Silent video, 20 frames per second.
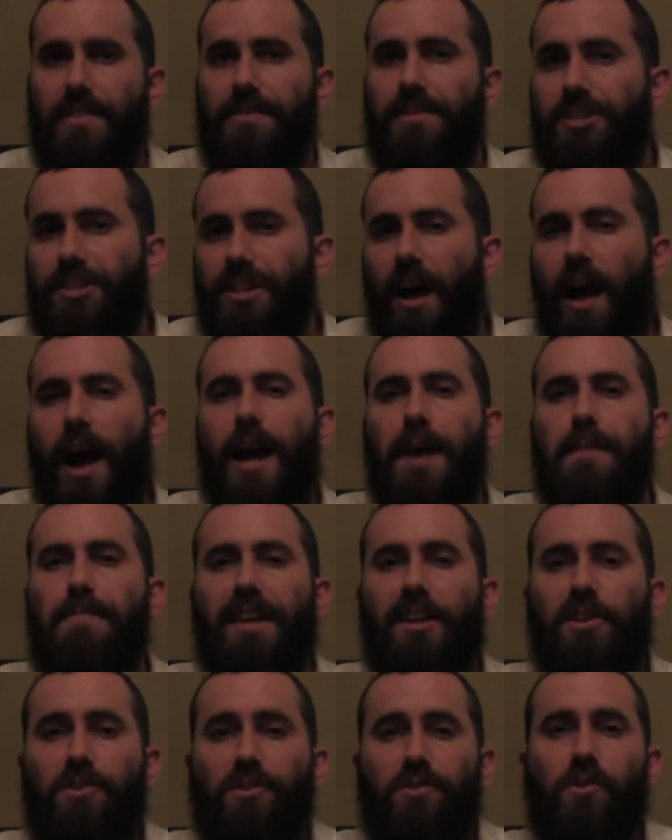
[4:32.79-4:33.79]
The time
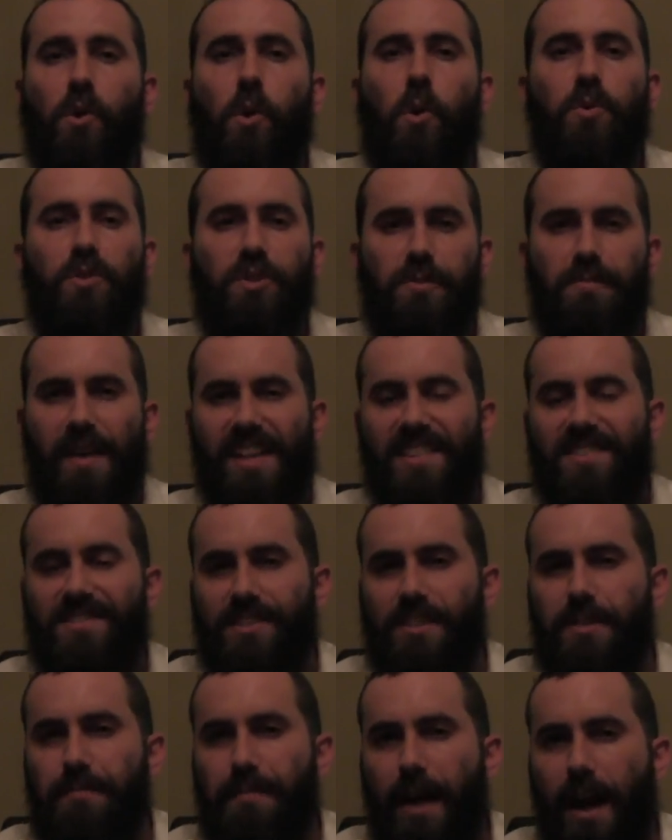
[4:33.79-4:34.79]
that a soul spends
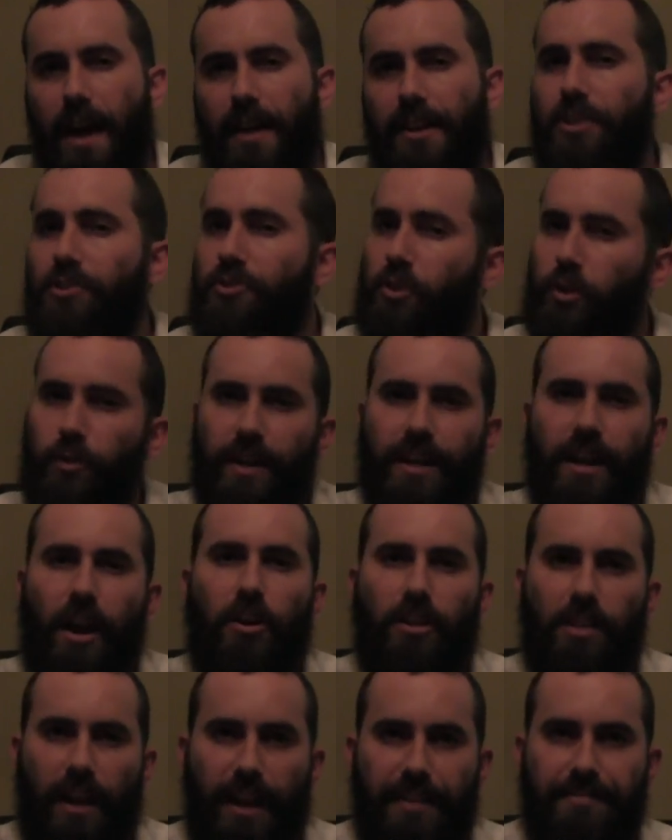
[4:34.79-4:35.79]
in the body during
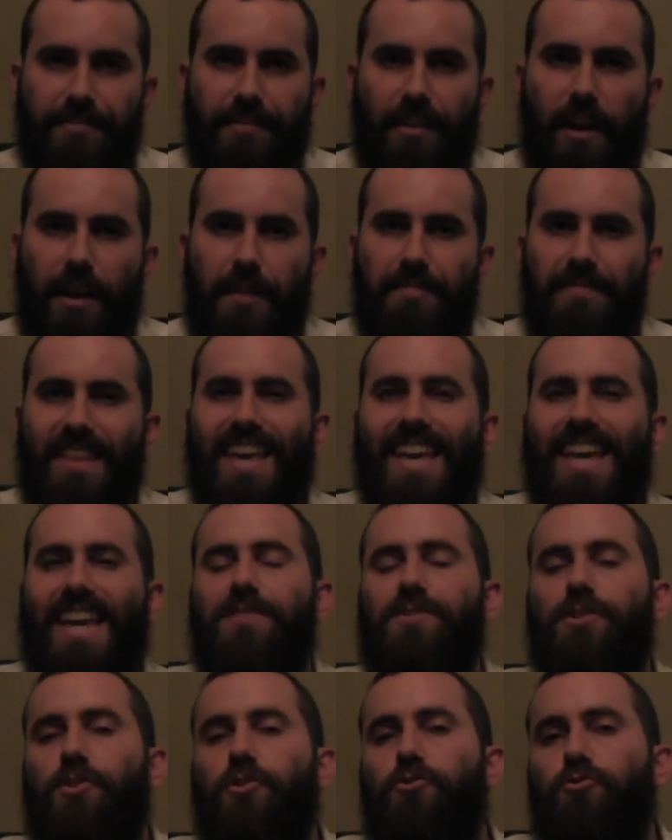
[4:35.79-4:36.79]
our lifetime
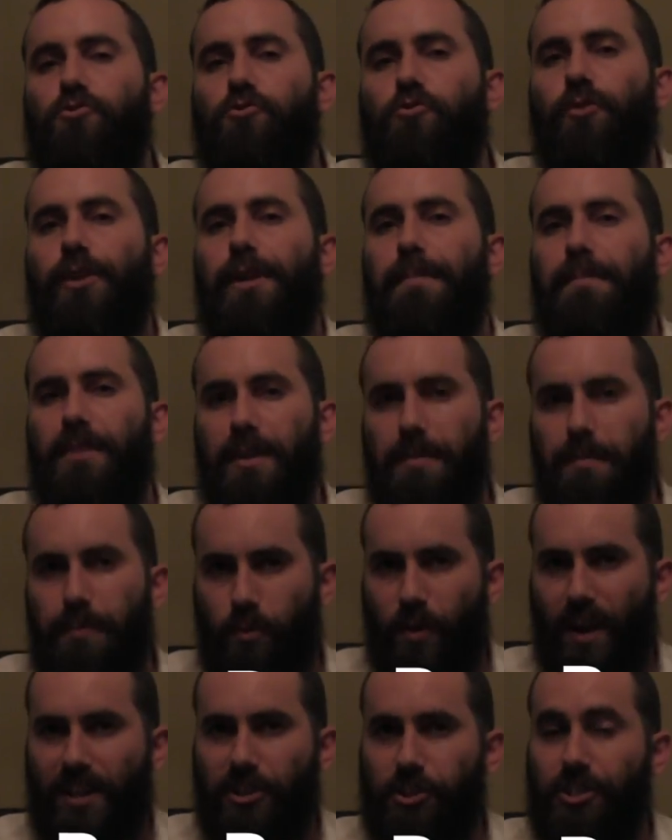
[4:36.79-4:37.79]
is extremely
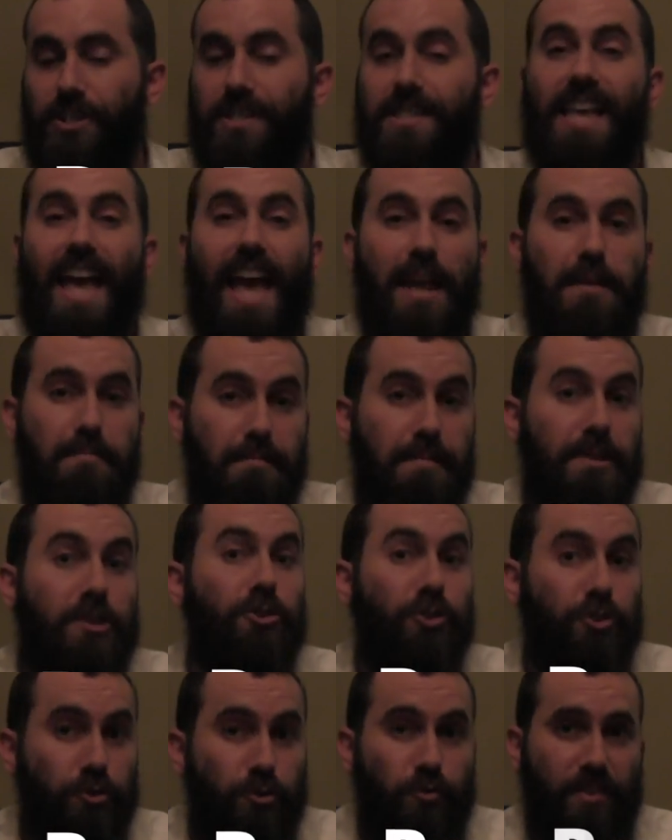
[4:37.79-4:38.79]
precious and
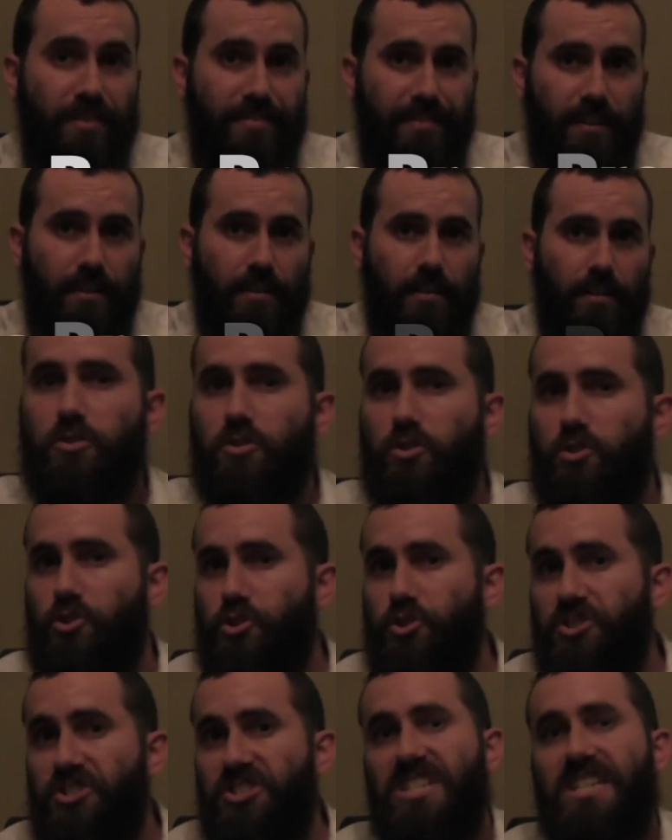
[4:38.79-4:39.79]
mission-driven.
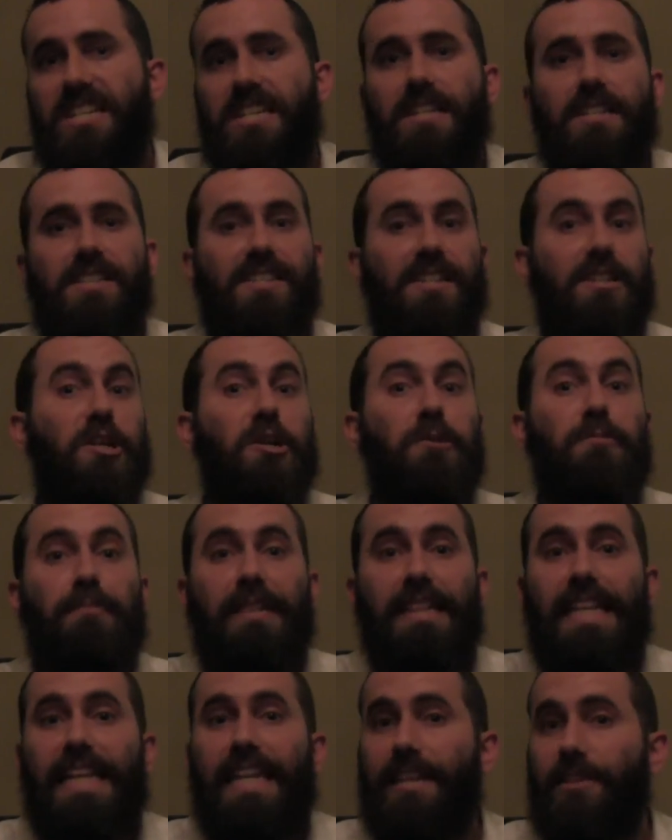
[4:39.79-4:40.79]
Good deeds and
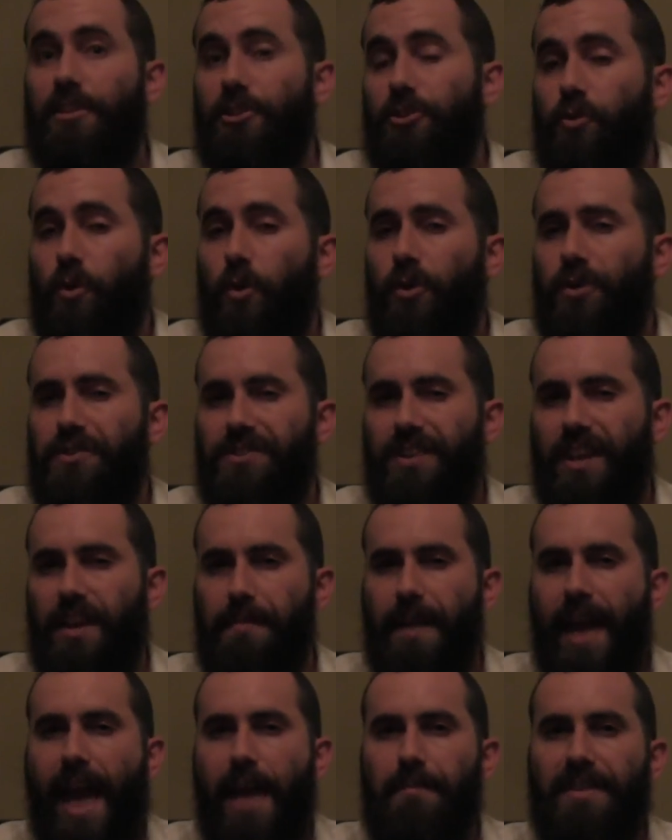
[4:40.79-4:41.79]
completing the Torah's
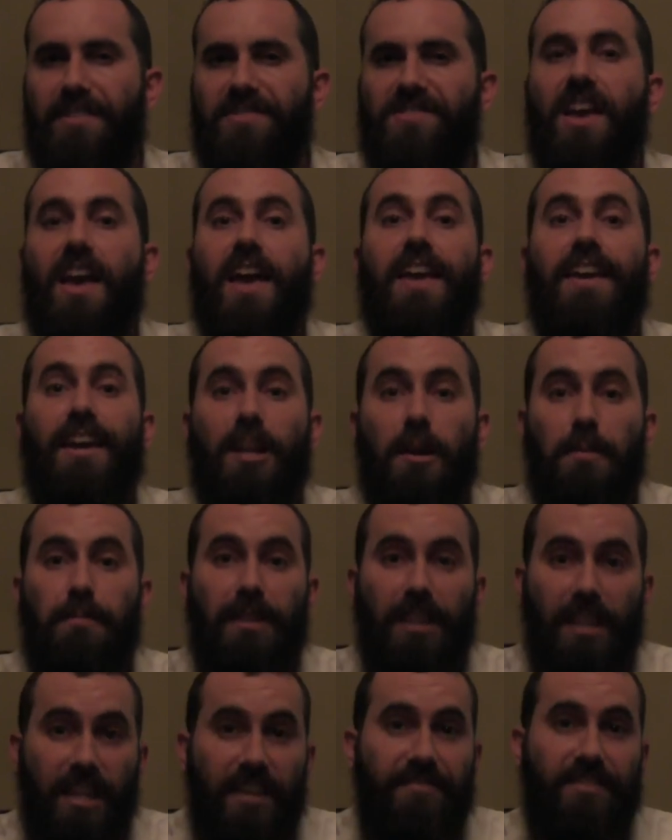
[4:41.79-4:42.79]
commandments can
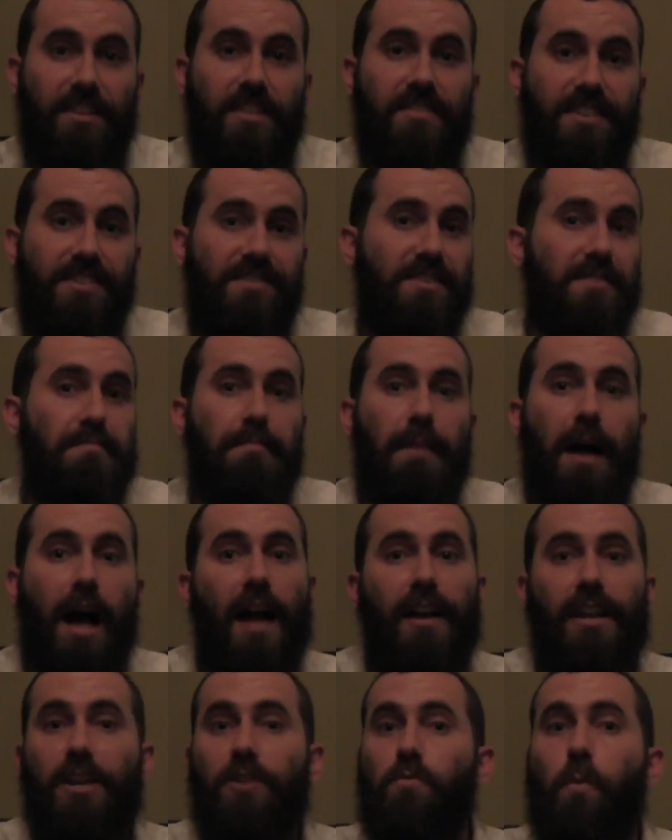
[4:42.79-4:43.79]
uplift the
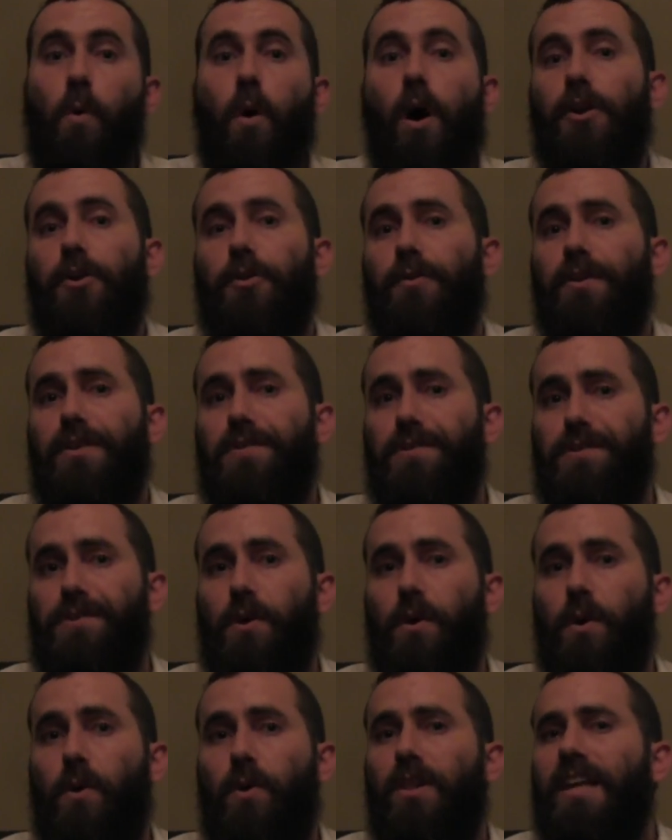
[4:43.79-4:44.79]
disembodied wandering
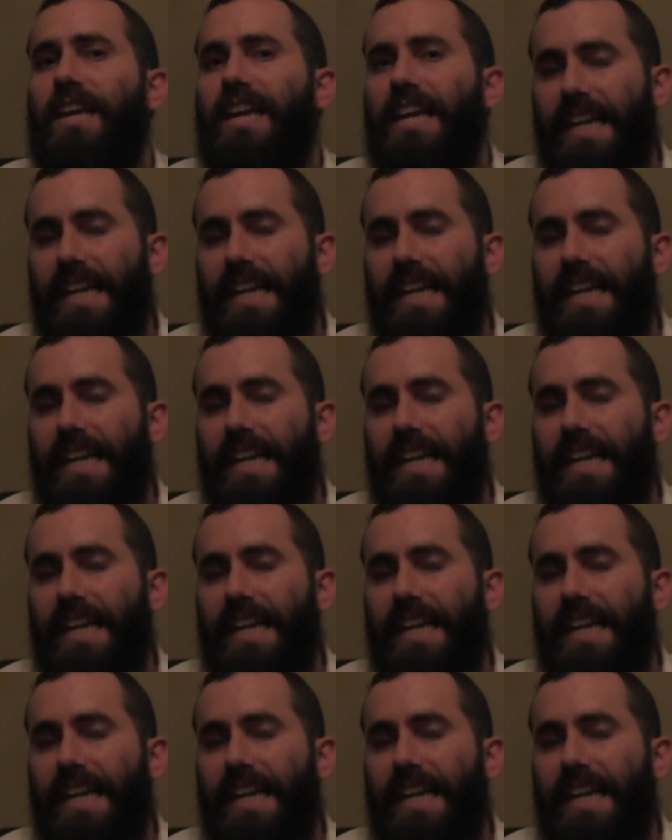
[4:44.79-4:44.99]
soul